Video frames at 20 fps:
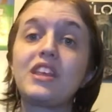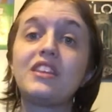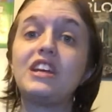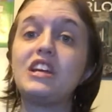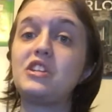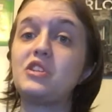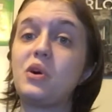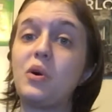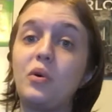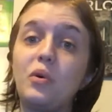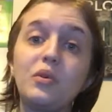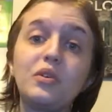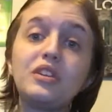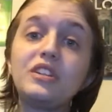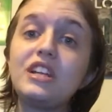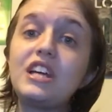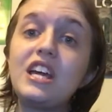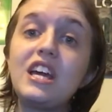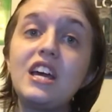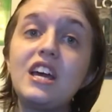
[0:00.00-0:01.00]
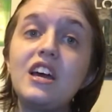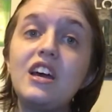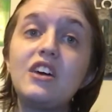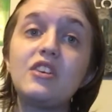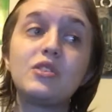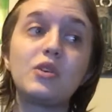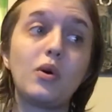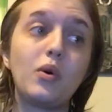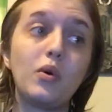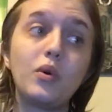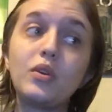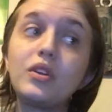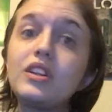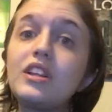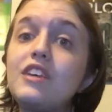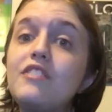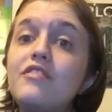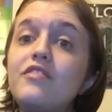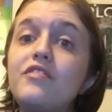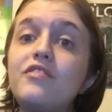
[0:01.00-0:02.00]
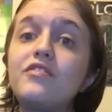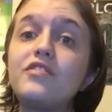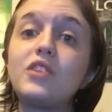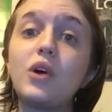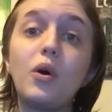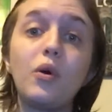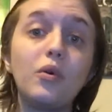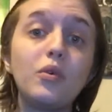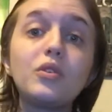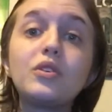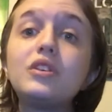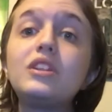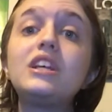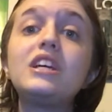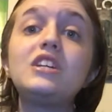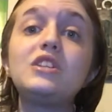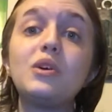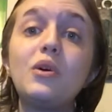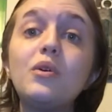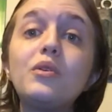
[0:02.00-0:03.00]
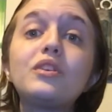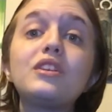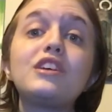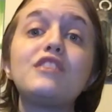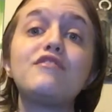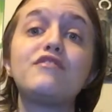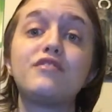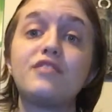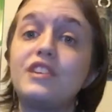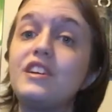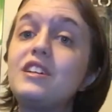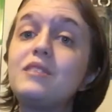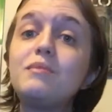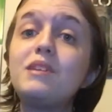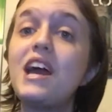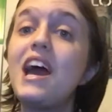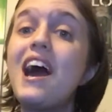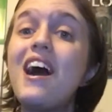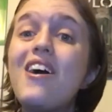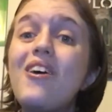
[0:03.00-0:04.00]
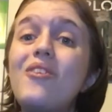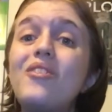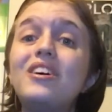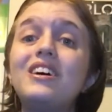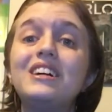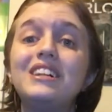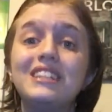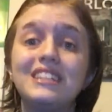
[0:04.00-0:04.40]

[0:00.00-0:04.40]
They totally freaked me out.